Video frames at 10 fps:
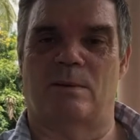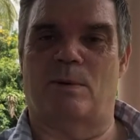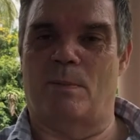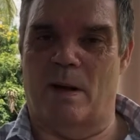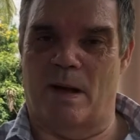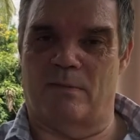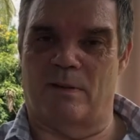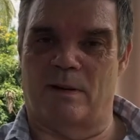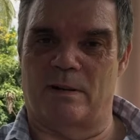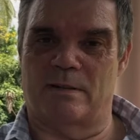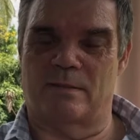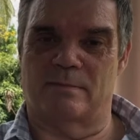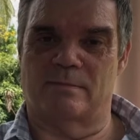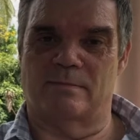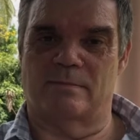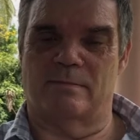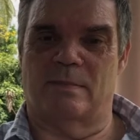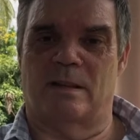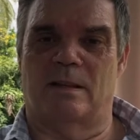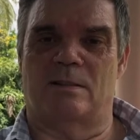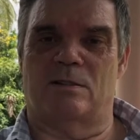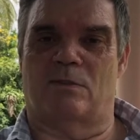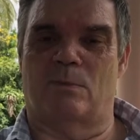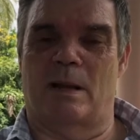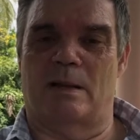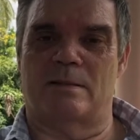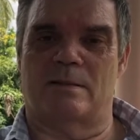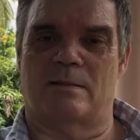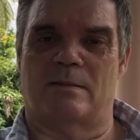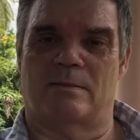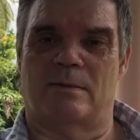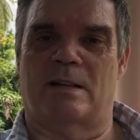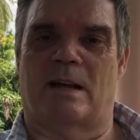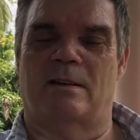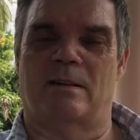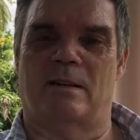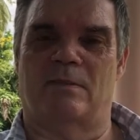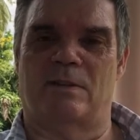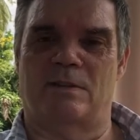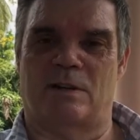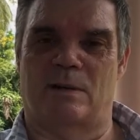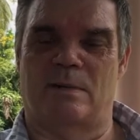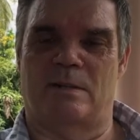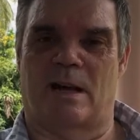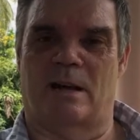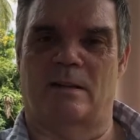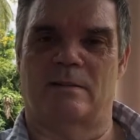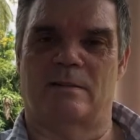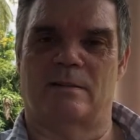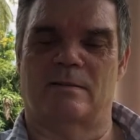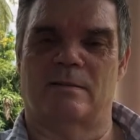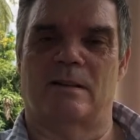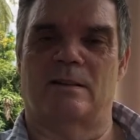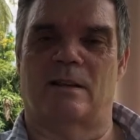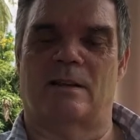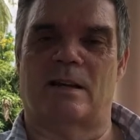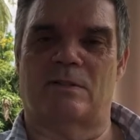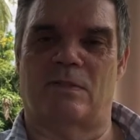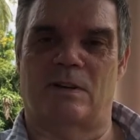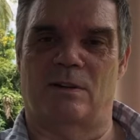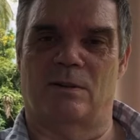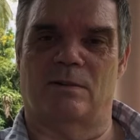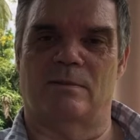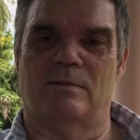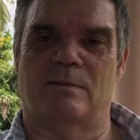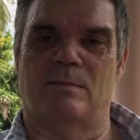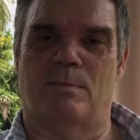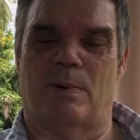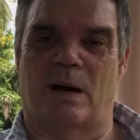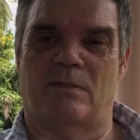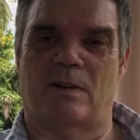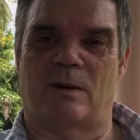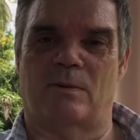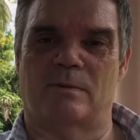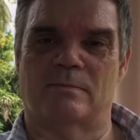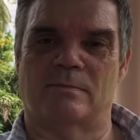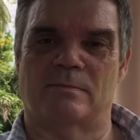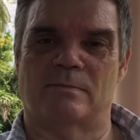Prepare for it. So from Les, retired and living the dream in Thailand, till the next video, bye for now.